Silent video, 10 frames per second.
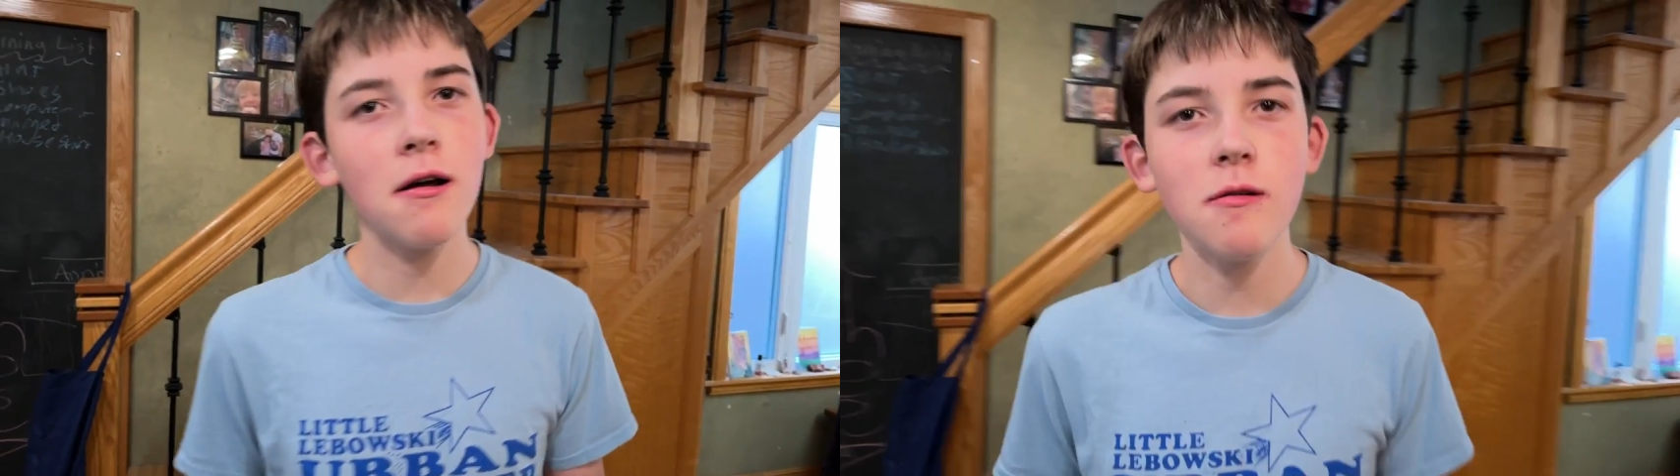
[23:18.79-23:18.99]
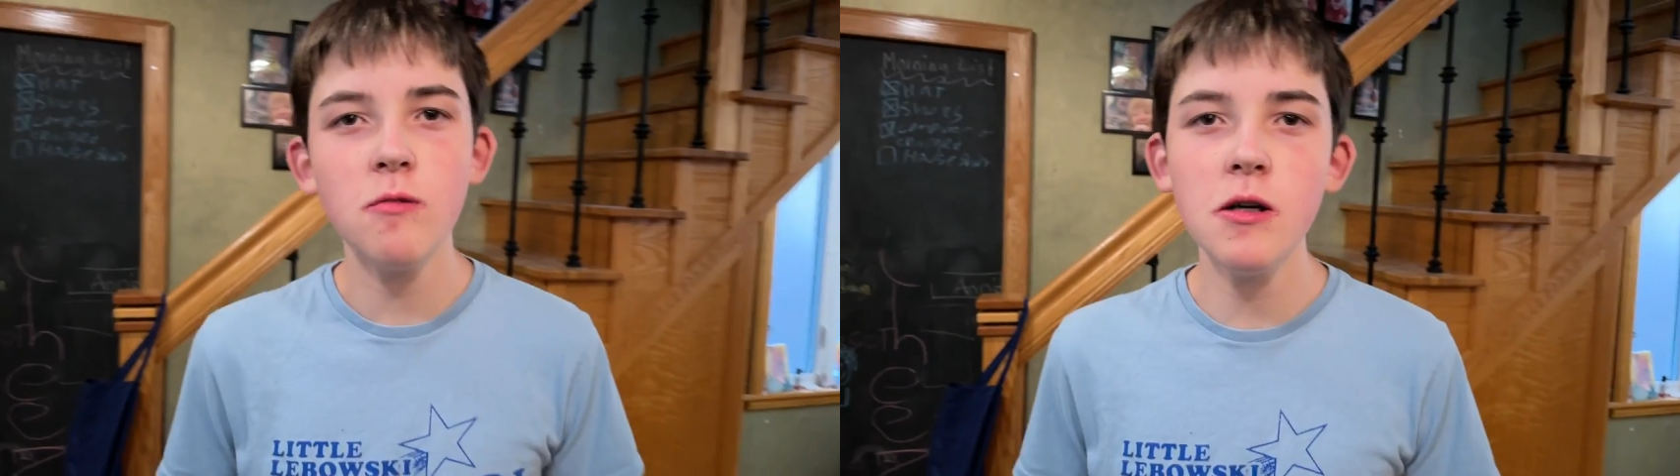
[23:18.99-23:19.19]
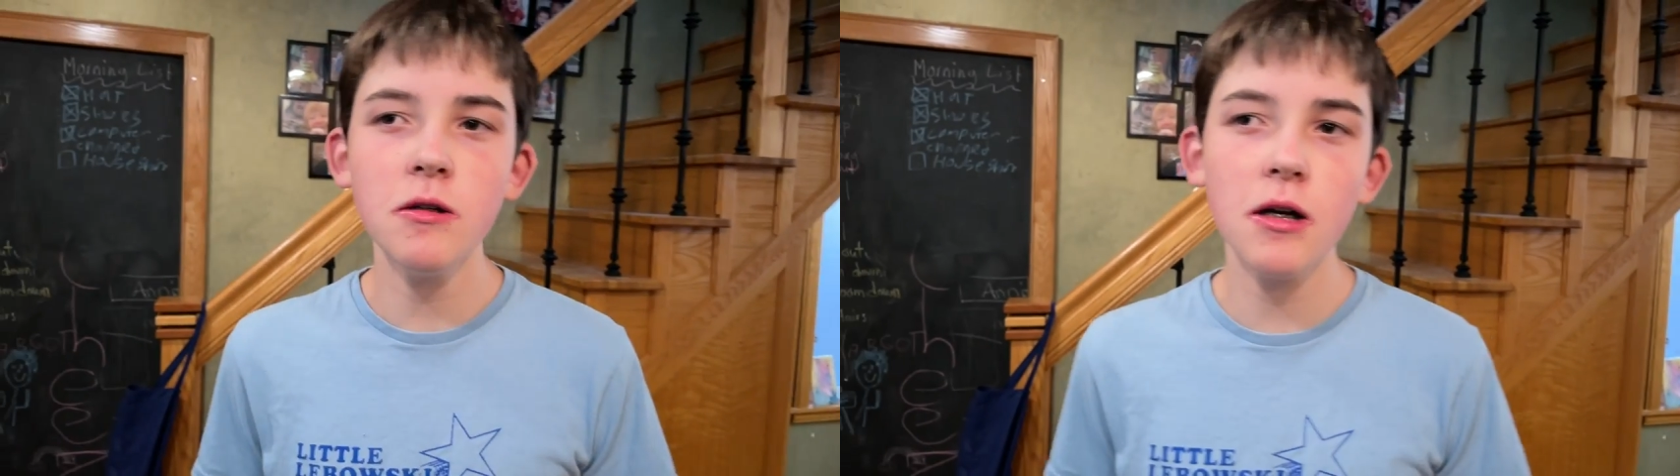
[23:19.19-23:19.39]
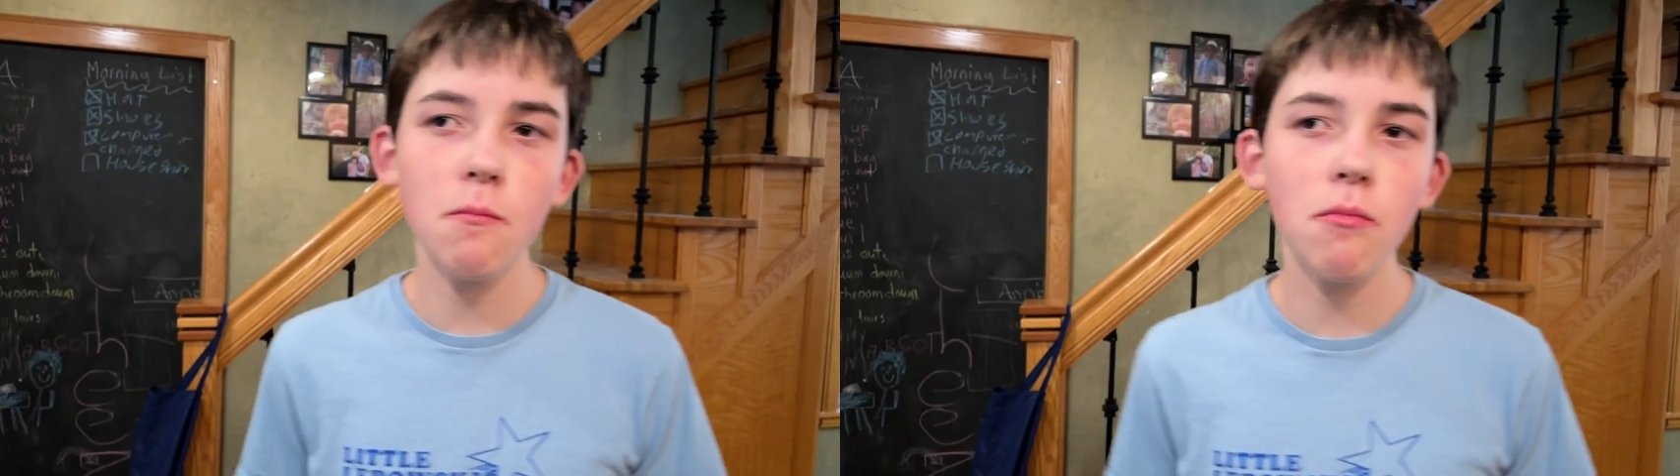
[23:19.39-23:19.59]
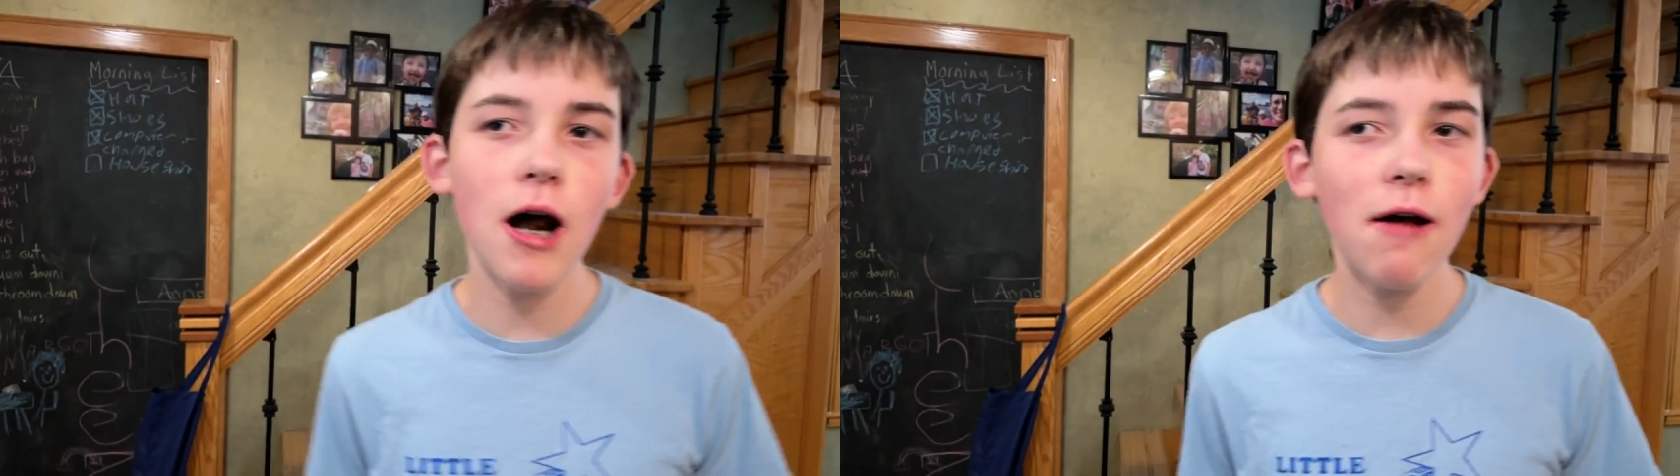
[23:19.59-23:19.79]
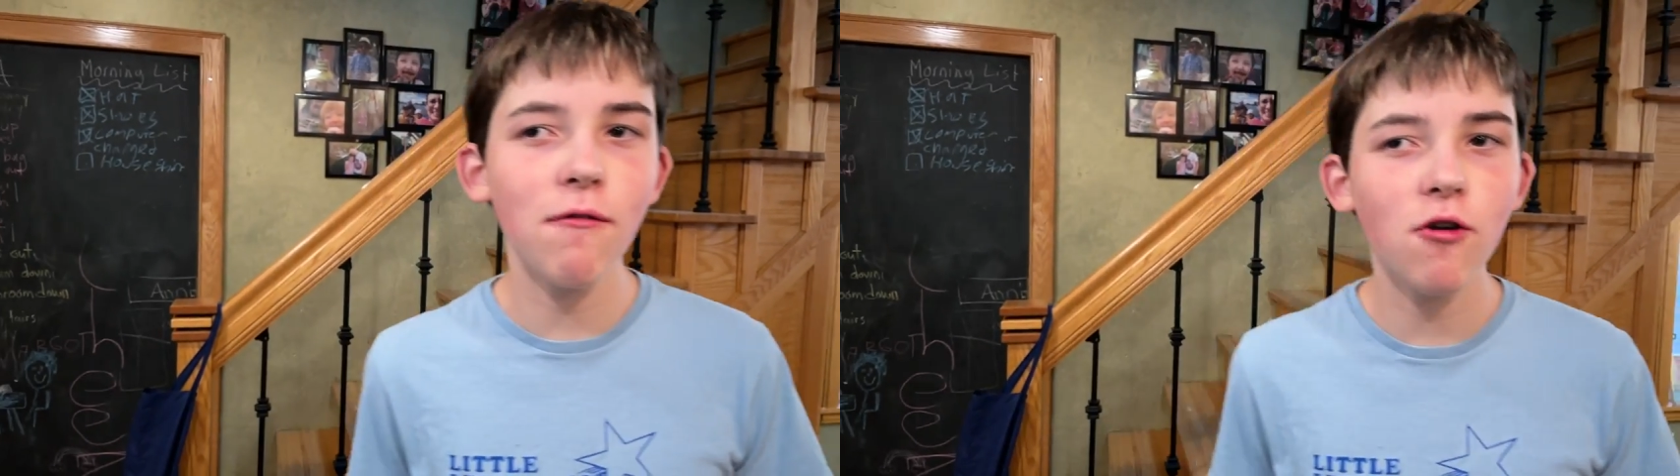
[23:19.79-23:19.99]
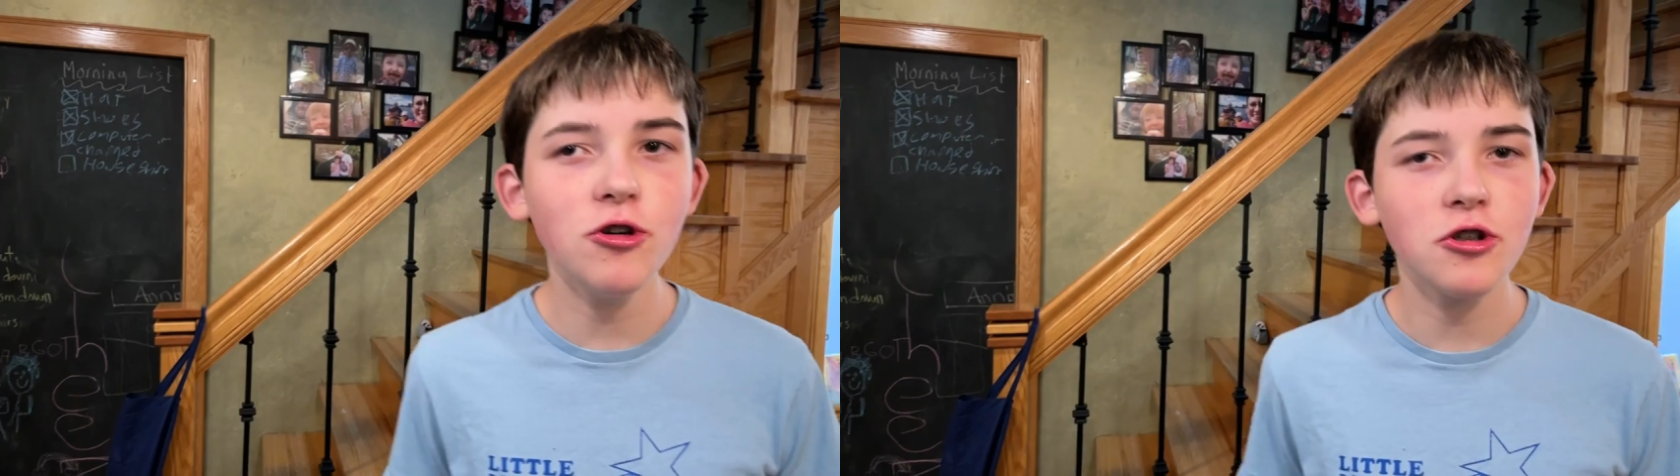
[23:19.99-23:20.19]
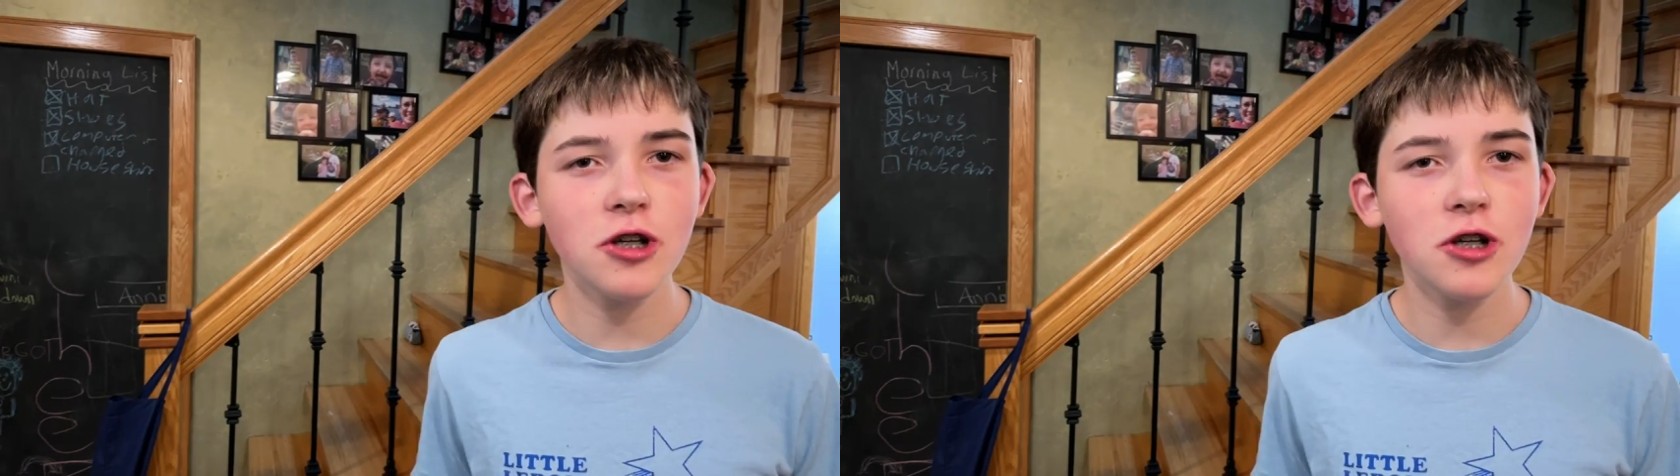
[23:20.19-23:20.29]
It tastes like a black forest